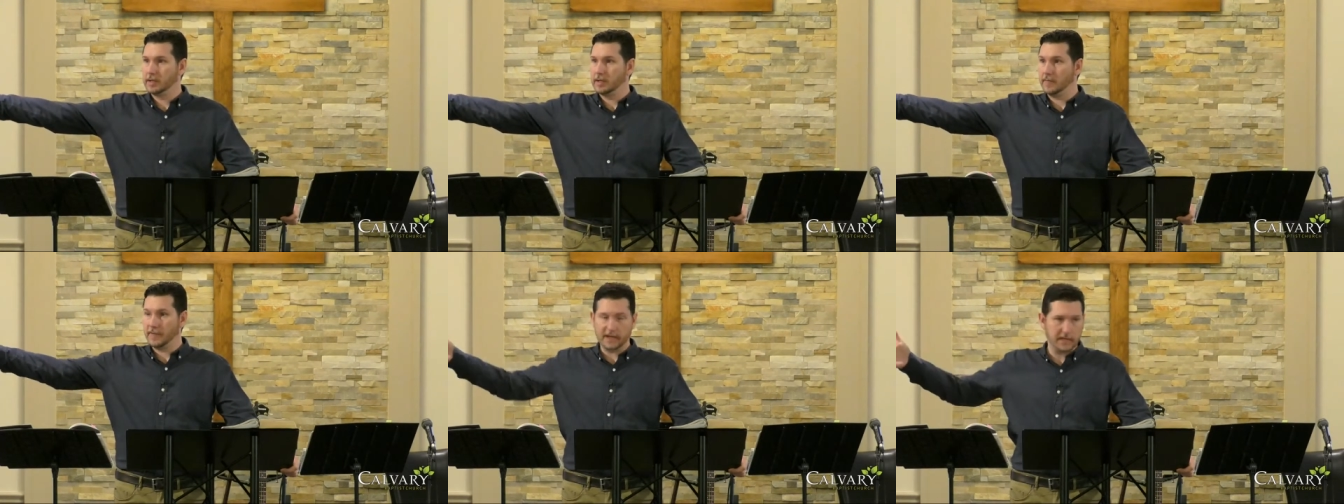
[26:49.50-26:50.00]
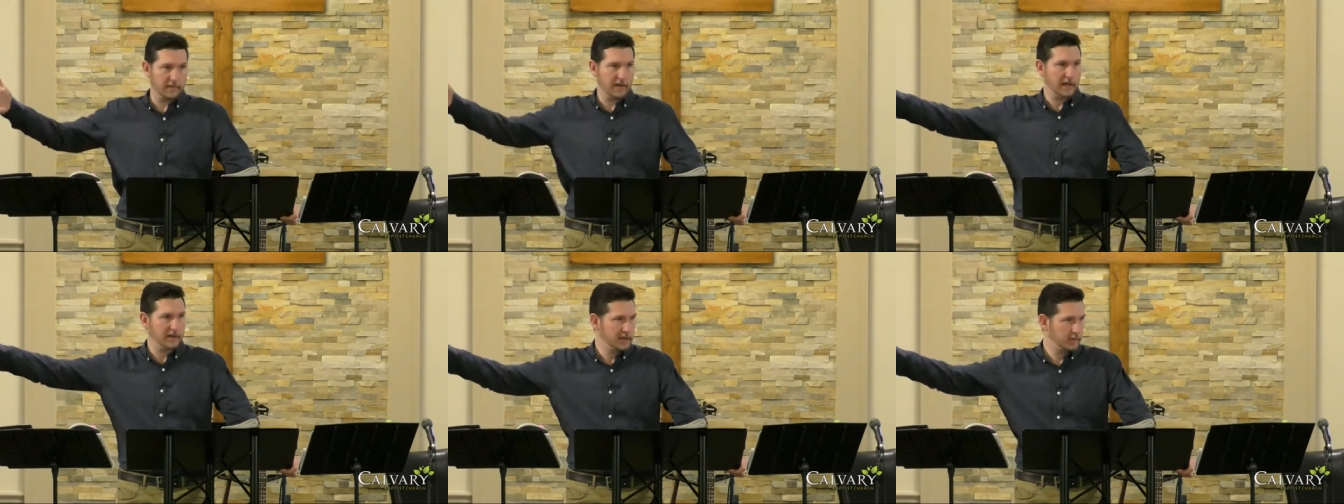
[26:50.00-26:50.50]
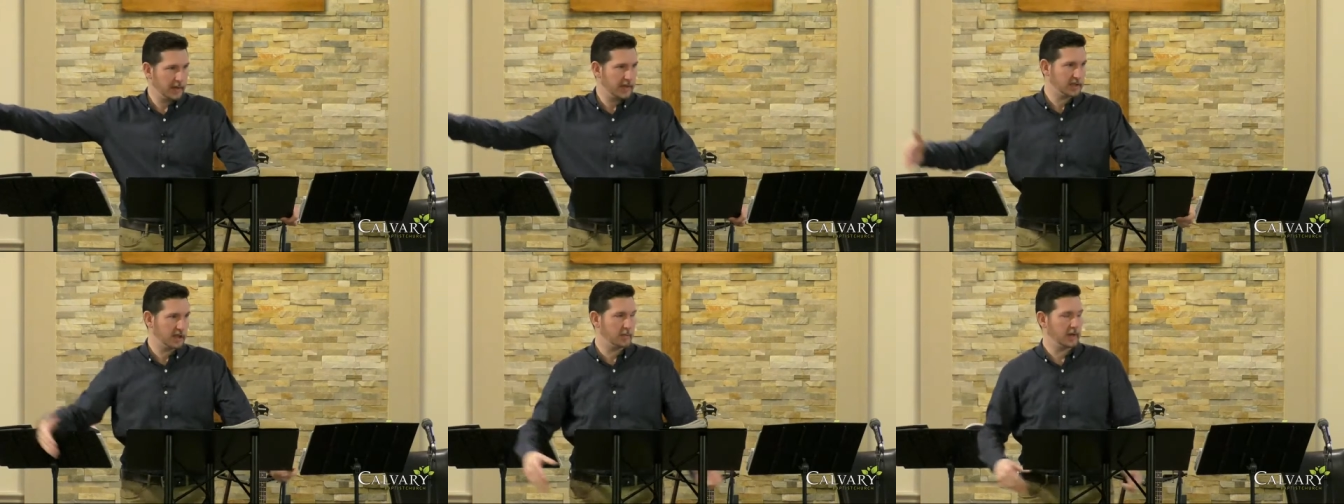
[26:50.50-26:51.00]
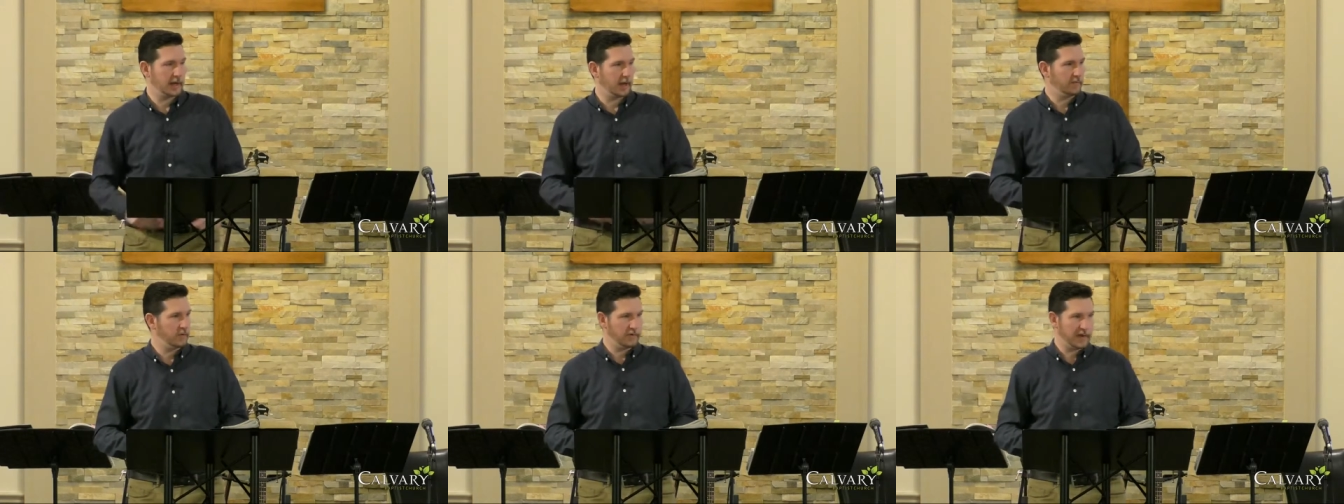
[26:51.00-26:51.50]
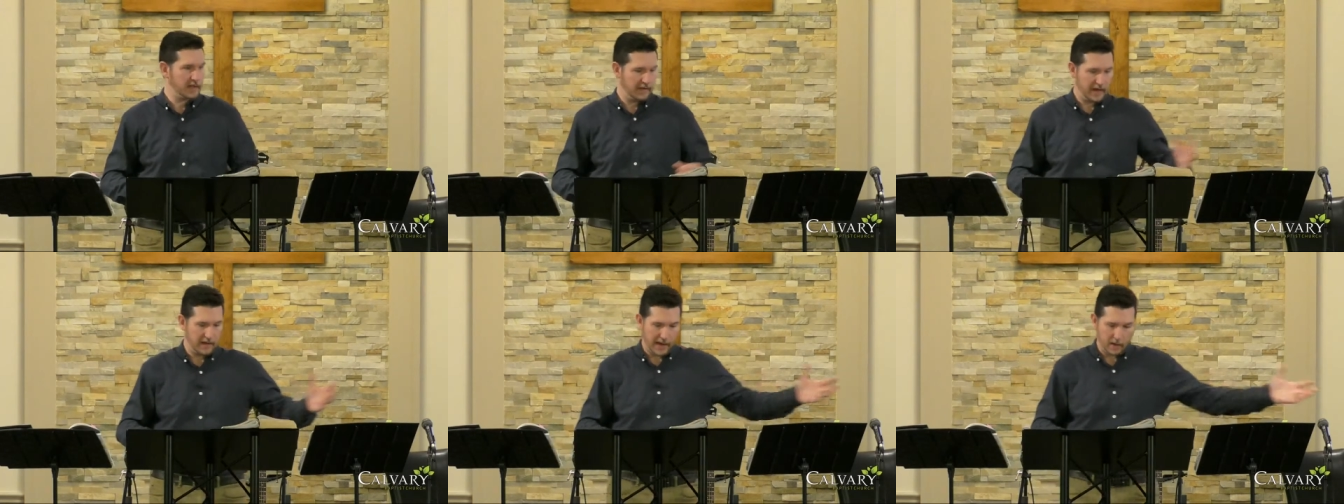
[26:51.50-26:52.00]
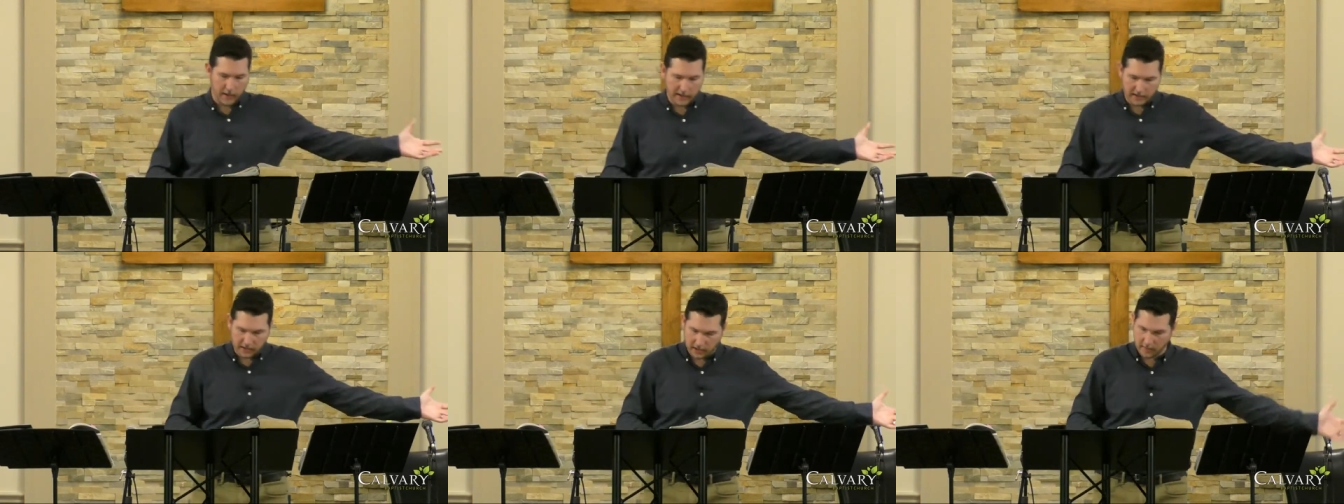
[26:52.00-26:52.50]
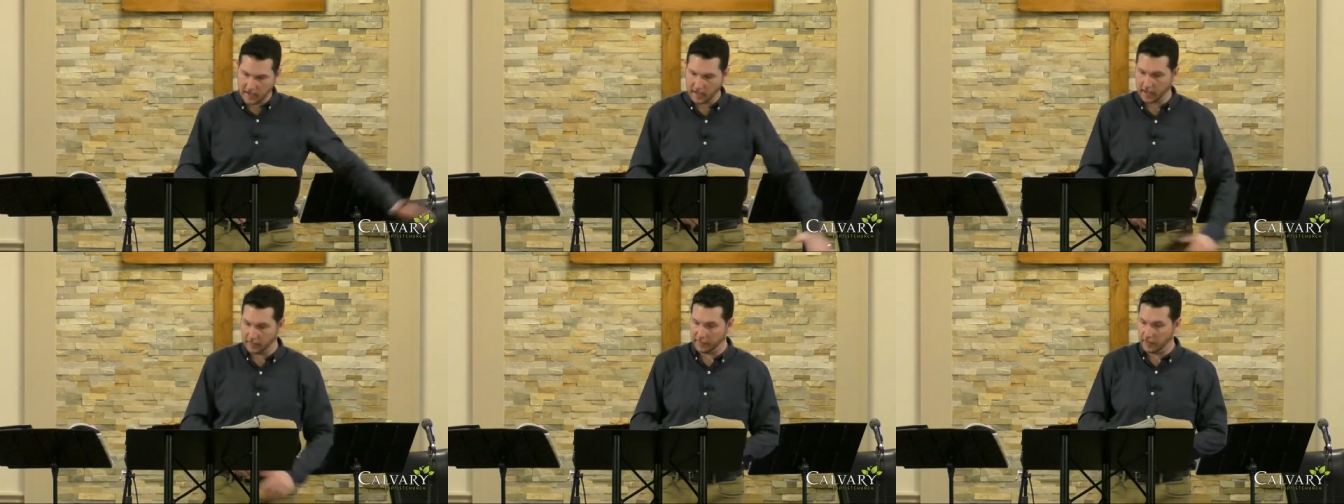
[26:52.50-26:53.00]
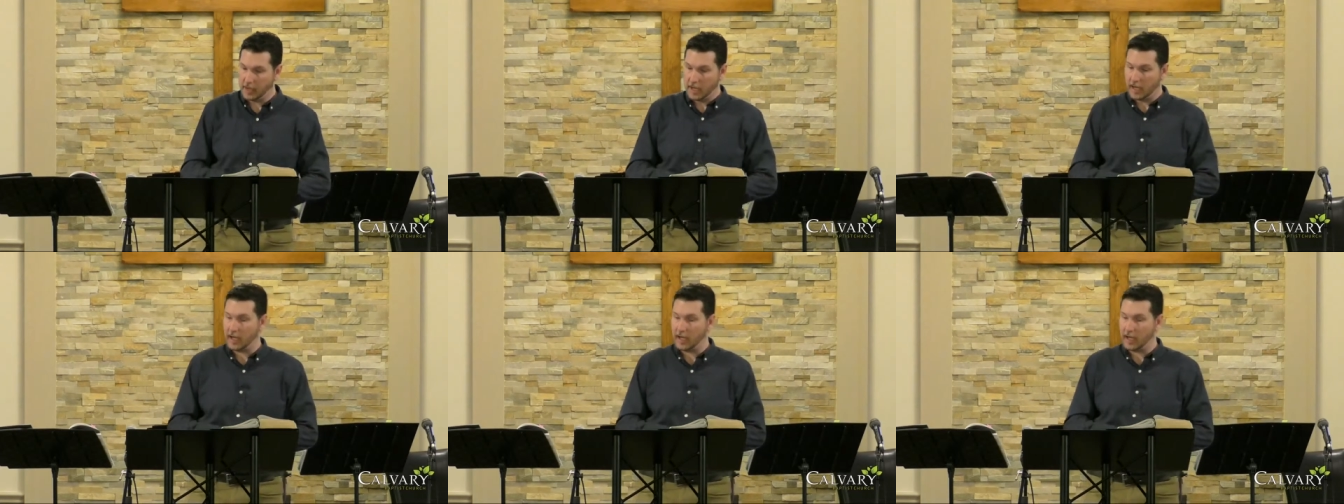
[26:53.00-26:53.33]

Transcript: If I deviate this way, that's going to be unhelpful. If I deviate that way, that's going to be unhelpful.